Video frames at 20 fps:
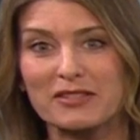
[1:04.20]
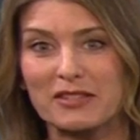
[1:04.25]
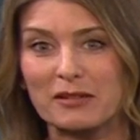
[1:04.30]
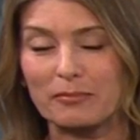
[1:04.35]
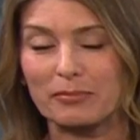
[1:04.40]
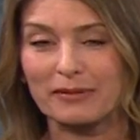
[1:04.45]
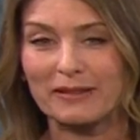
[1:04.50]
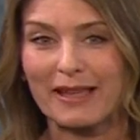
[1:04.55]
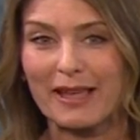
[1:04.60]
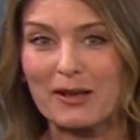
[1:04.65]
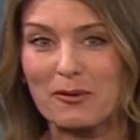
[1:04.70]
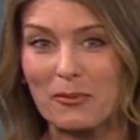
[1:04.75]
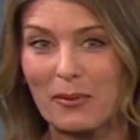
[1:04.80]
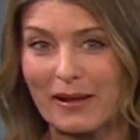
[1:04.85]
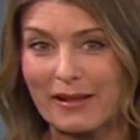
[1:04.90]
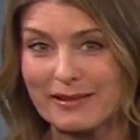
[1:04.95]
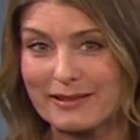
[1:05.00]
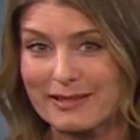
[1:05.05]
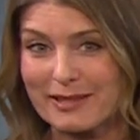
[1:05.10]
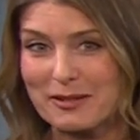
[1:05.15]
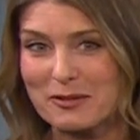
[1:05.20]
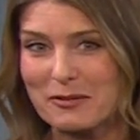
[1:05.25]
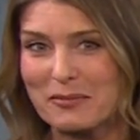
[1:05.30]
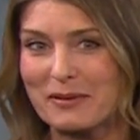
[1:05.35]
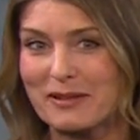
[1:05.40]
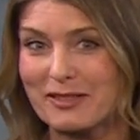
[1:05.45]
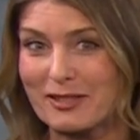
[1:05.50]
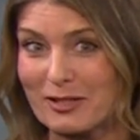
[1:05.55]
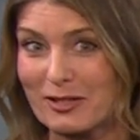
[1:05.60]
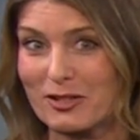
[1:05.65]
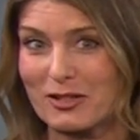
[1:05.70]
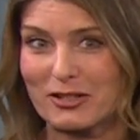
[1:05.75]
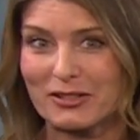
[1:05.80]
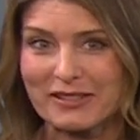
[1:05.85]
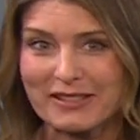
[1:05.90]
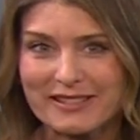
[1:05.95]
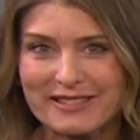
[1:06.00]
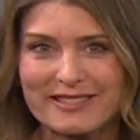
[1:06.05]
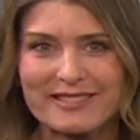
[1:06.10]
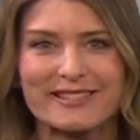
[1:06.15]
is in play. Wednesday will be the
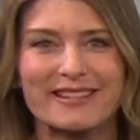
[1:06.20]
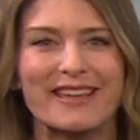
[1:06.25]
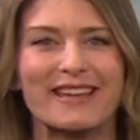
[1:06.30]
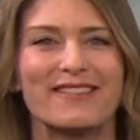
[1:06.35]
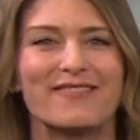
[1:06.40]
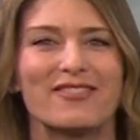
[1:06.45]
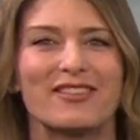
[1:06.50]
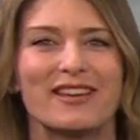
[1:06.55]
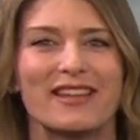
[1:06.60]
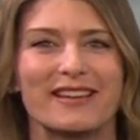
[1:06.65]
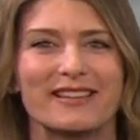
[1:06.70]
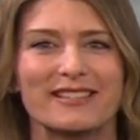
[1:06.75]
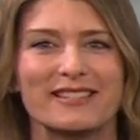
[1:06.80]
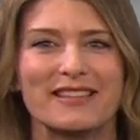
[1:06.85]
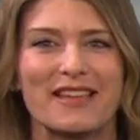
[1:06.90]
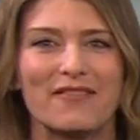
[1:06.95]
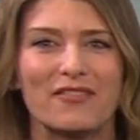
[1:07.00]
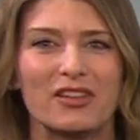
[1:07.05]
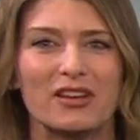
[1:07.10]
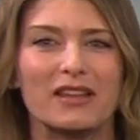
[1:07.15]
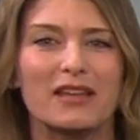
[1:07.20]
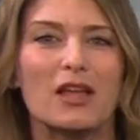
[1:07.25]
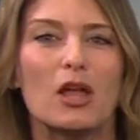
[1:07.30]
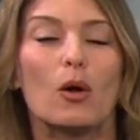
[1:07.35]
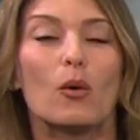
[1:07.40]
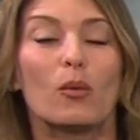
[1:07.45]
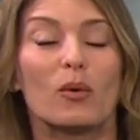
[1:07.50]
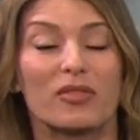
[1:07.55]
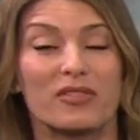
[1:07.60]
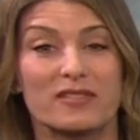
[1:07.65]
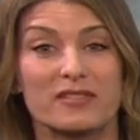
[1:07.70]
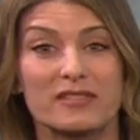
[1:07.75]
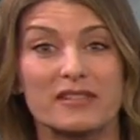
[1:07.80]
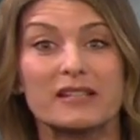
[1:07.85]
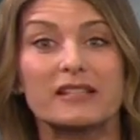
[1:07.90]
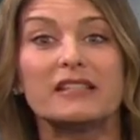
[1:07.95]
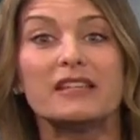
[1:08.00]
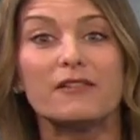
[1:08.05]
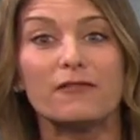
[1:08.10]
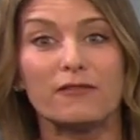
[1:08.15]
chilliest day of the next seven with a
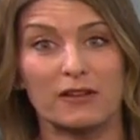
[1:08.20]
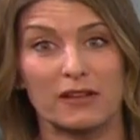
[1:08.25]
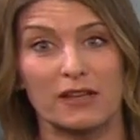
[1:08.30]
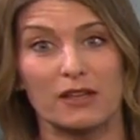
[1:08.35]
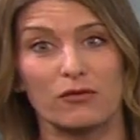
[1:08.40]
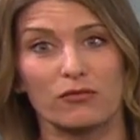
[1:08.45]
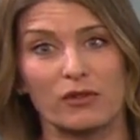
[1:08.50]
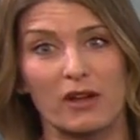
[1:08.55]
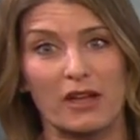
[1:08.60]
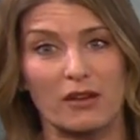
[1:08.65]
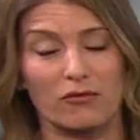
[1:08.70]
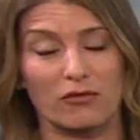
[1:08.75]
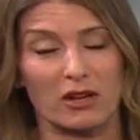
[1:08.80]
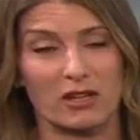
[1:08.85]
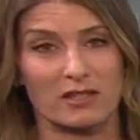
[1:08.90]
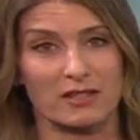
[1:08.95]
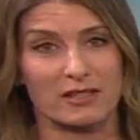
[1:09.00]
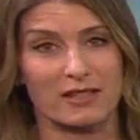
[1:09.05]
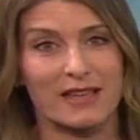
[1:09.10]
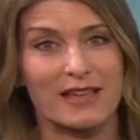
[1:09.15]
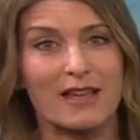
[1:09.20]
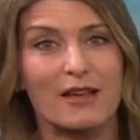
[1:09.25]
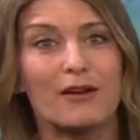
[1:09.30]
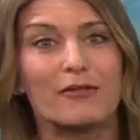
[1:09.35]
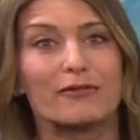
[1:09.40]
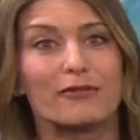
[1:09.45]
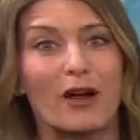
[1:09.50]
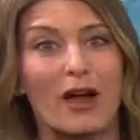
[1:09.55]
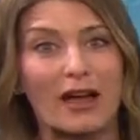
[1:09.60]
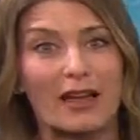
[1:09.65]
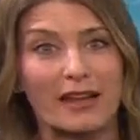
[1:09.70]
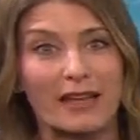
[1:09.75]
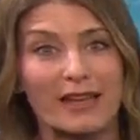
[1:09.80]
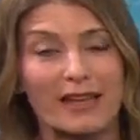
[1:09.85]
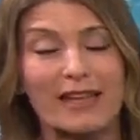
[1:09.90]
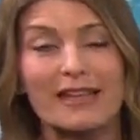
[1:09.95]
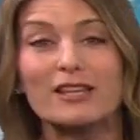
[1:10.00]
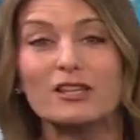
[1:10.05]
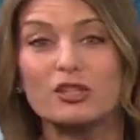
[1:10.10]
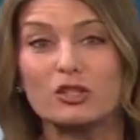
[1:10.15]
significant rain risk
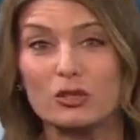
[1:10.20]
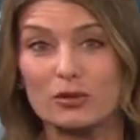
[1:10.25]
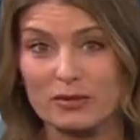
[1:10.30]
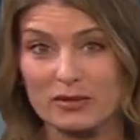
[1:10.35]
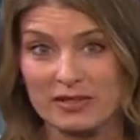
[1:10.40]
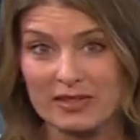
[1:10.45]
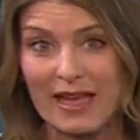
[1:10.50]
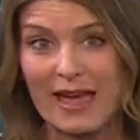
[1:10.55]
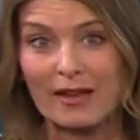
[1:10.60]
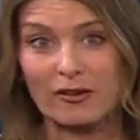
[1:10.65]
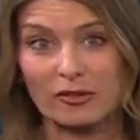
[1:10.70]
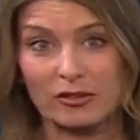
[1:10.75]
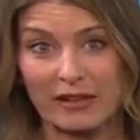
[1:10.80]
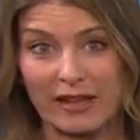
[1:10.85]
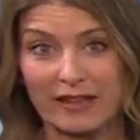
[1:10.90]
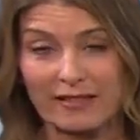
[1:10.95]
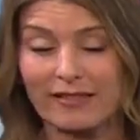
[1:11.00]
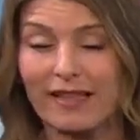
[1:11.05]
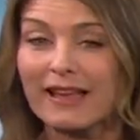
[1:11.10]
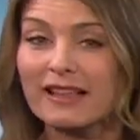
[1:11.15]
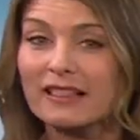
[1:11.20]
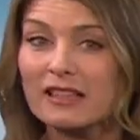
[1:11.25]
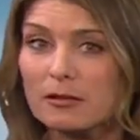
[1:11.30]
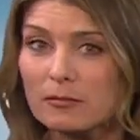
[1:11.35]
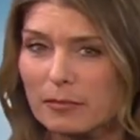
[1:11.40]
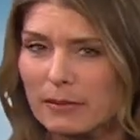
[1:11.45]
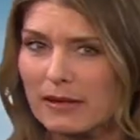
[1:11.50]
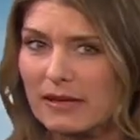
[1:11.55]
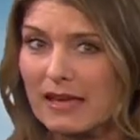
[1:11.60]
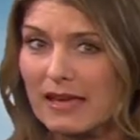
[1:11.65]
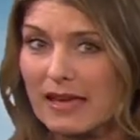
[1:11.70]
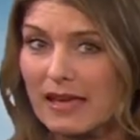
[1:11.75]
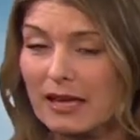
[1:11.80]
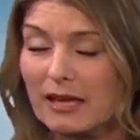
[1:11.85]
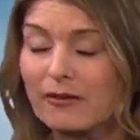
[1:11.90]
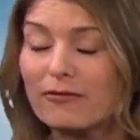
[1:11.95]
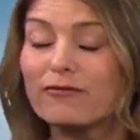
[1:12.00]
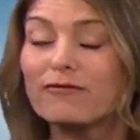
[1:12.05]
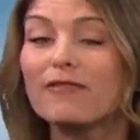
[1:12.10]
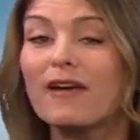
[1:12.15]
Friday into Saturday, likely
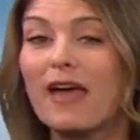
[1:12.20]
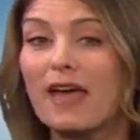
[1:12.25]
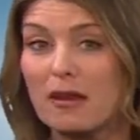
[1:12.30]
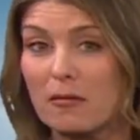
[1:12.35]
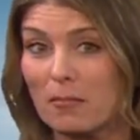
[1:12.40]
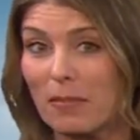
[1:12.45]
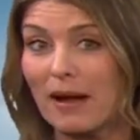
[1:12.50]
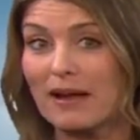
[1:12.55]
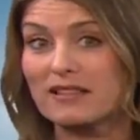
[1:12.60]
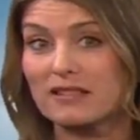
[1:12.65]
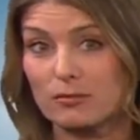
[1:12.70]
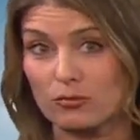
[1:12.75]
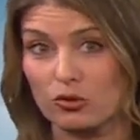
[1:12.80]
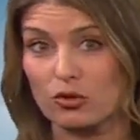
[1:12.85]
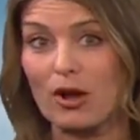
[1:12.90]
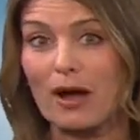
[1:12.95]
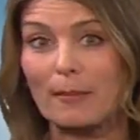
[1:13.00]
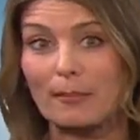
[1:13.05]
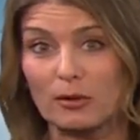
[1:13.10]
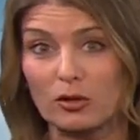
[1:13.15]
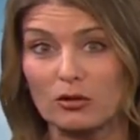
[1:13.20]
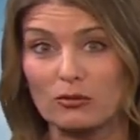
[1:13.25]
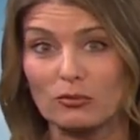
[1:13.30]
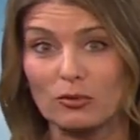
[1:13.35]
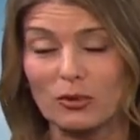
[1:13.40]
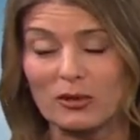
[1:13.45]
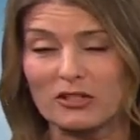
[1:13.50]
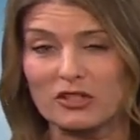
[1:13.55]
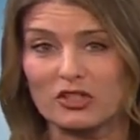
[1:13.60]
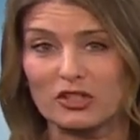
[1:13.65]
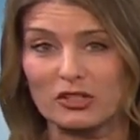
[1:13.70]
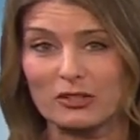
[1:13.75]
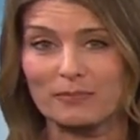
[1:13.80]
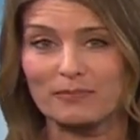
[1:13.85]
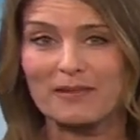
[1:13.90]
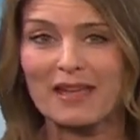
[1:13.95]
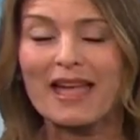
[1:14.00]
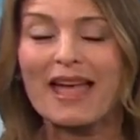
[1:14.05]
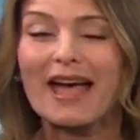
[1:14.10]
being fed by some tropical moisture.